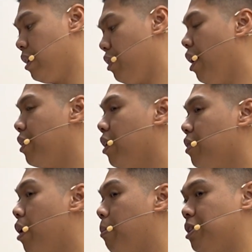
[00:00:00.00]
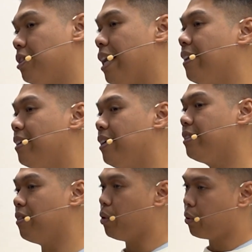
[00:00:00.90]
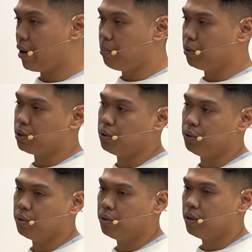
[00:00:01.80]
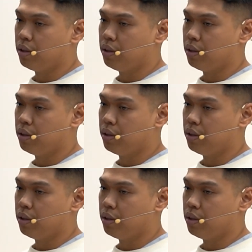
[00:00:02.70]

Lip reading: Y'all know how much a talent is if you were able to.